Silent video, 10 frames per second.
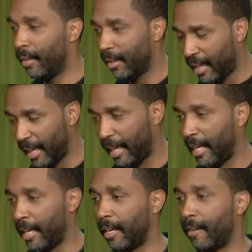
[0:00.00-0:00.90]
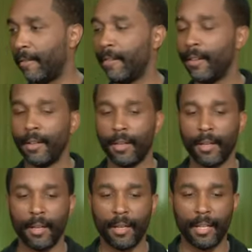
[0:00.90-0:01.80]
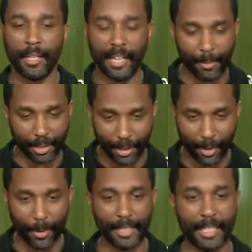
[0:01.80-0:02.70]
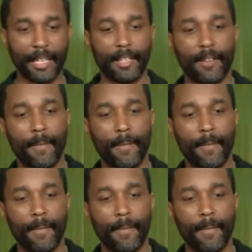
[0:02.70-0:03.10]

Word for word: king. He was anointed